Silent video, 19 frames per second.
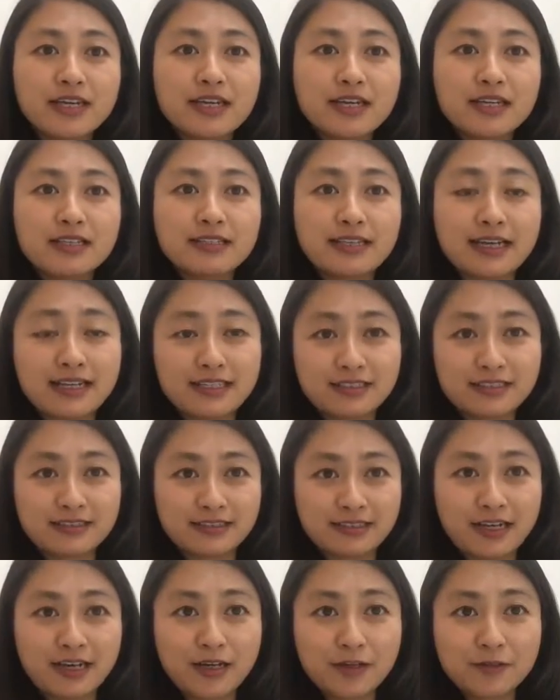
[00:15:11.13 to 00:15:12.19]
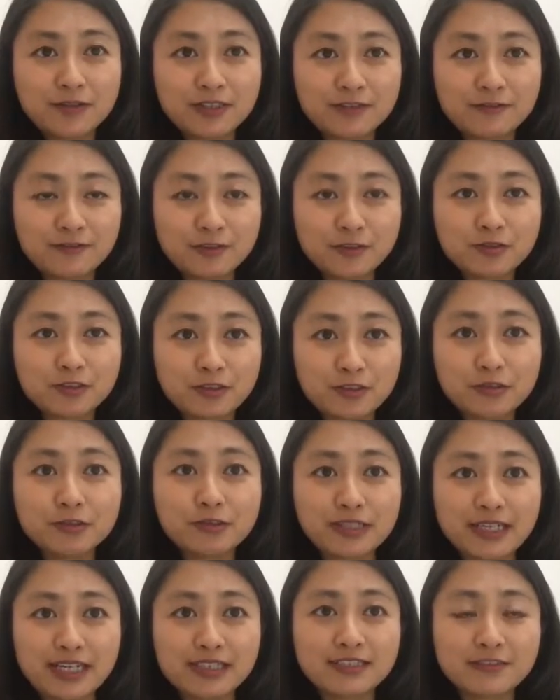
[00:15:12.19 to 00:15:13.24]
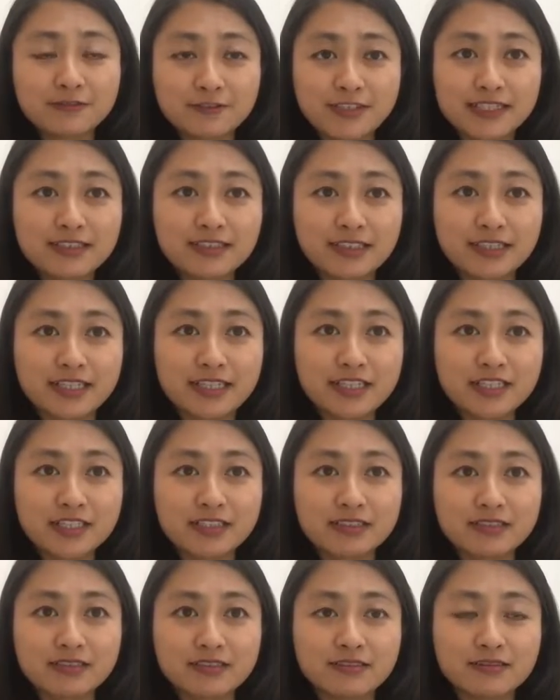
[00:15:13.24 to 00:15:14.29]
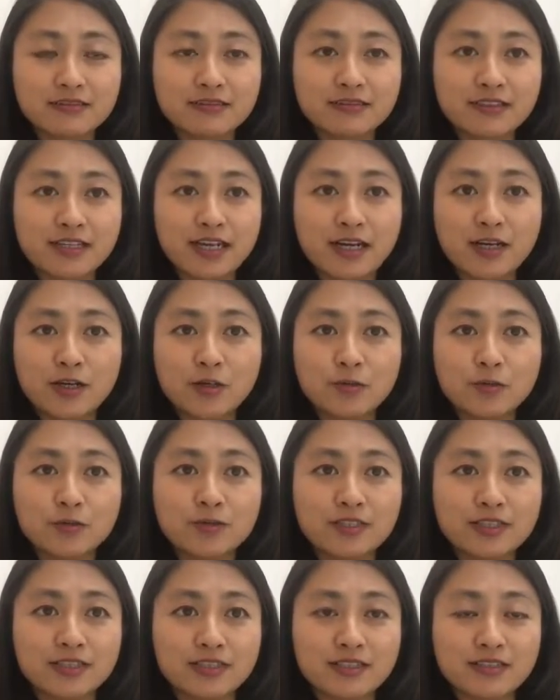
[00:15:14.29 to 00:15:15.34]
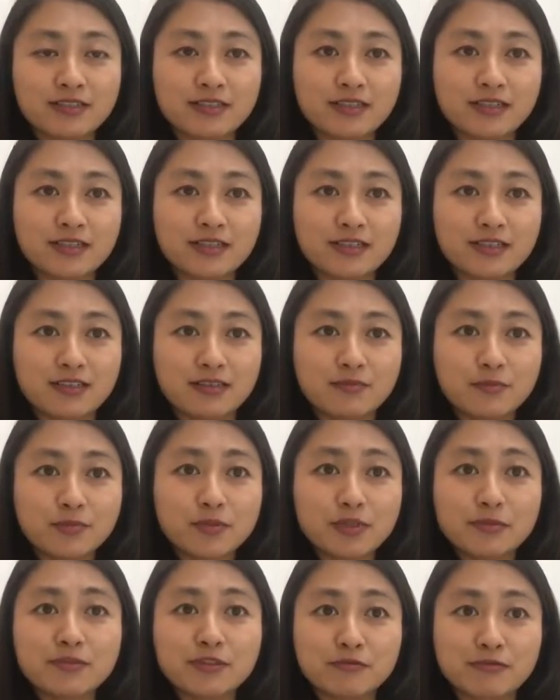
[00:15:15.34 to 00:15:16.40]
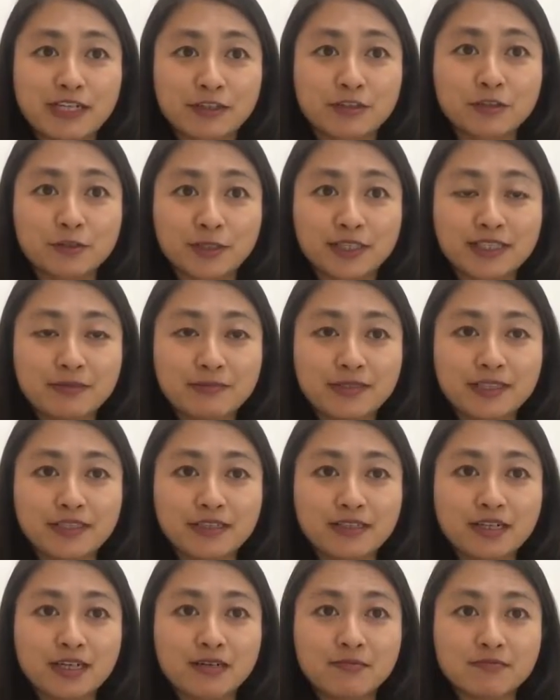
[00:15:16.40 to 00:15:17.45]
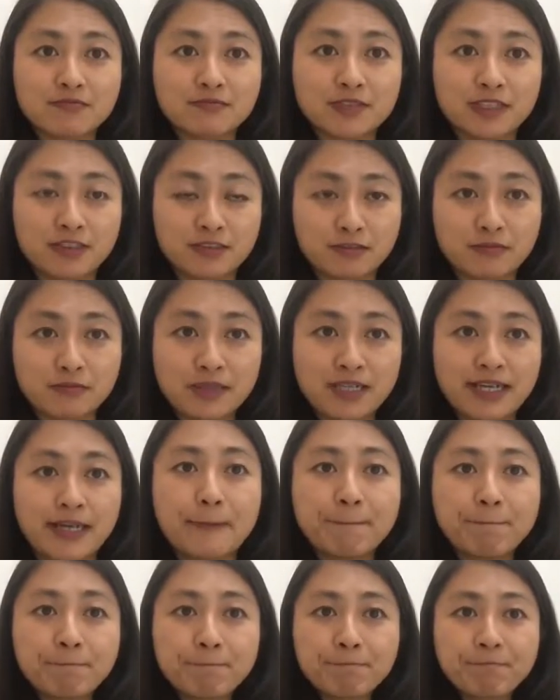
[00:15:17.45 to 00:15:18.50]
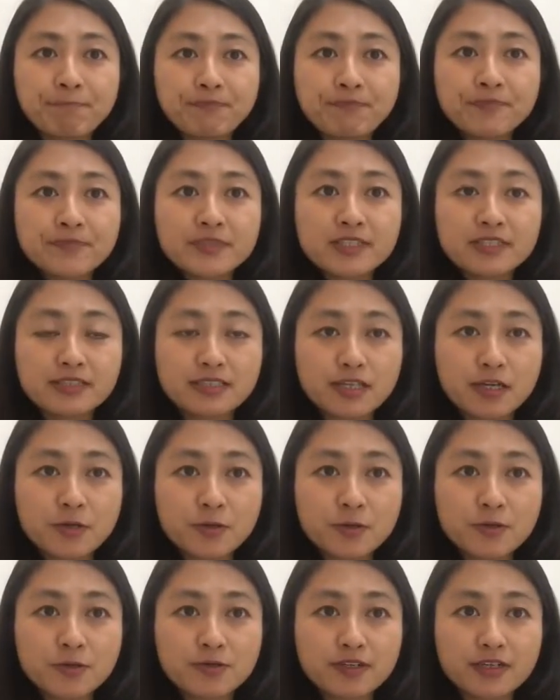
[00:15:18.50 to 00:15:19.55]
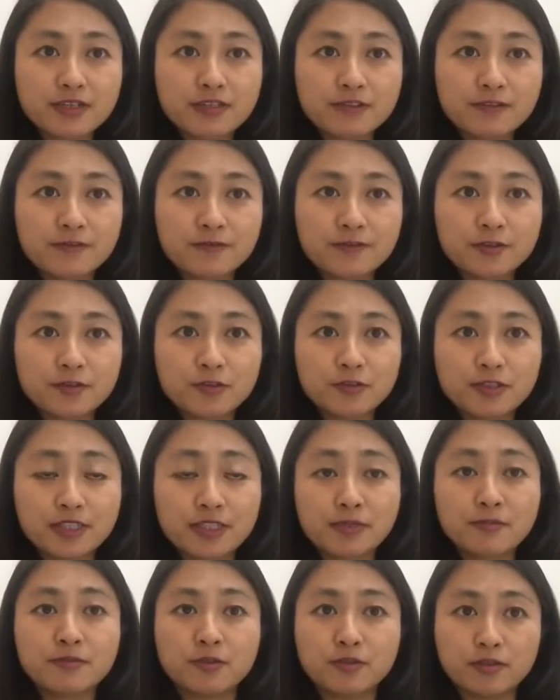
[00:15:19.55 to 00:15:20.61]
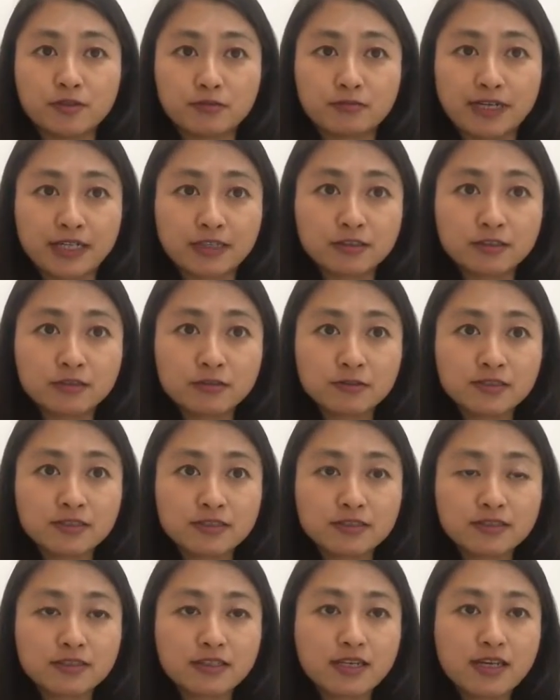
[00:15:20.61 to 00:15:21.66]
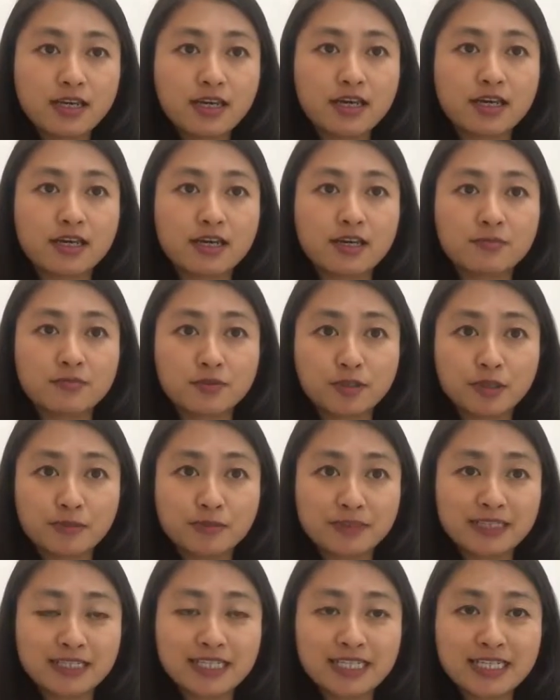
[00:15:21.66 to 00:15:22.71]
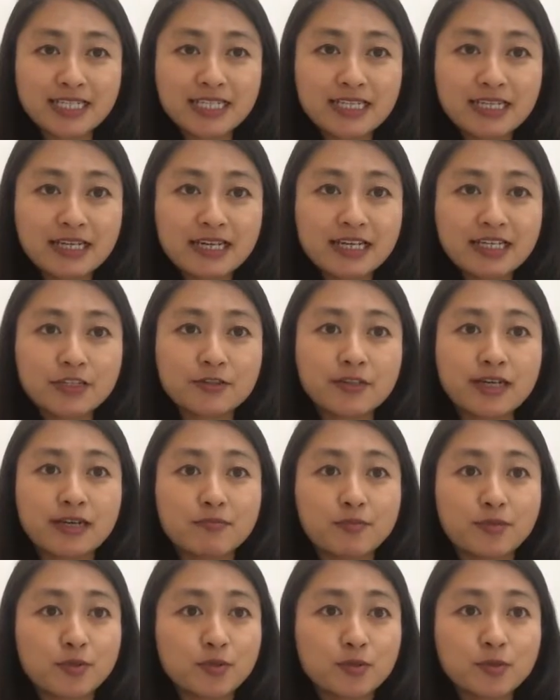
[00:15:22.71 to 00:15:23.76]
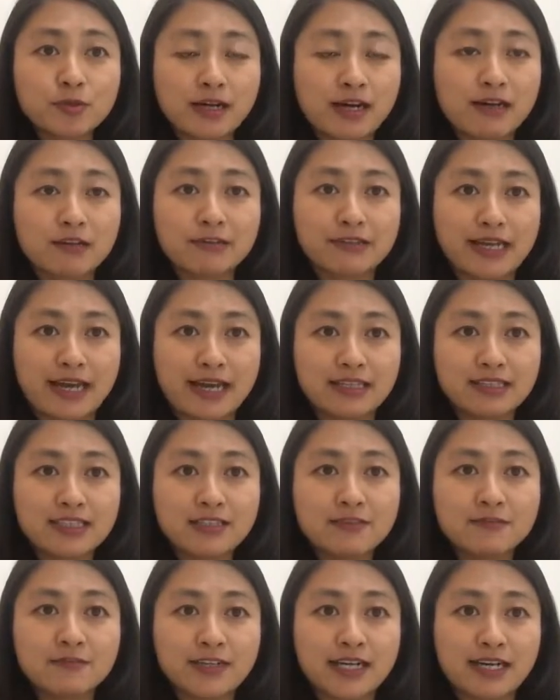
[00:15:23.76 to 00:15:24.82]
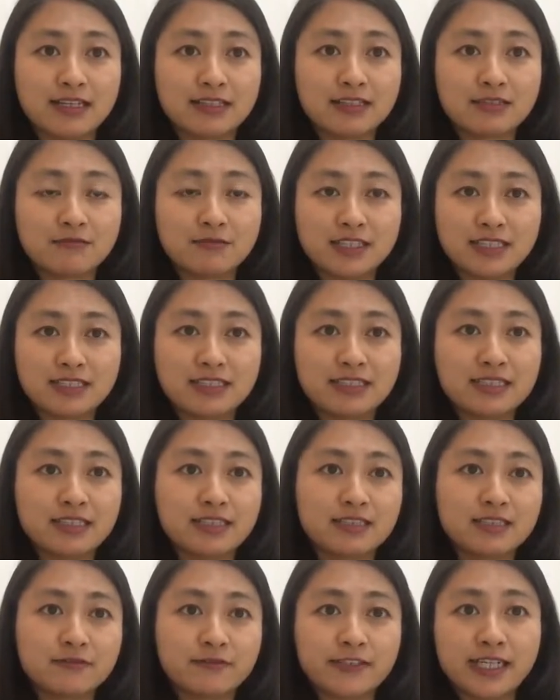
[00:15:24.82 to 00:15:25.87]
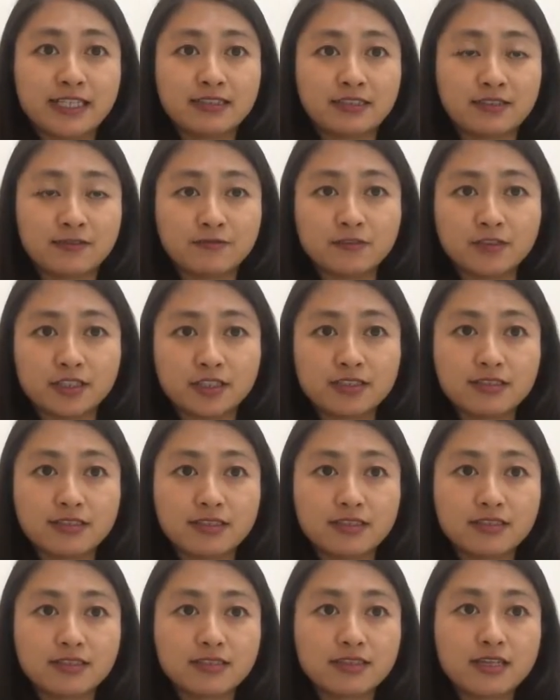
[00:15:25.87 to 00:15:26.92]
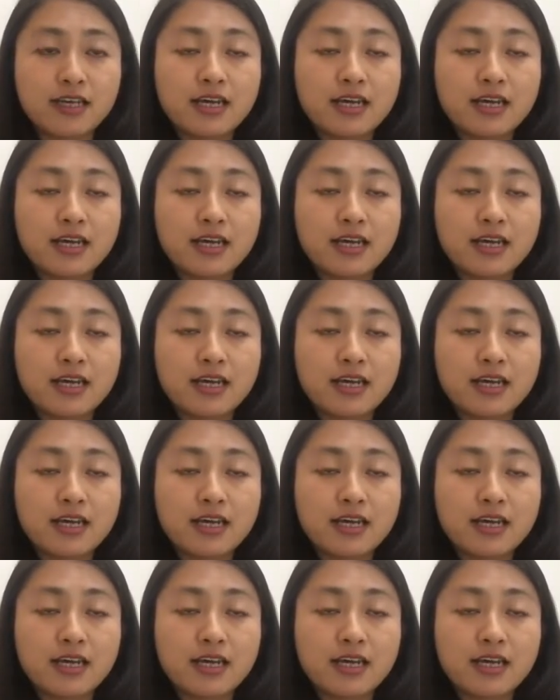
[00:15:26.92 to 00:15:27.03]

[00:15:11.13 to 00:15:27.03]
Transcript: that now if you do get investigation, now the proper record keeping come into play. So if you keep all your records properly, you can pull out any VAT receipts, VAT invoices,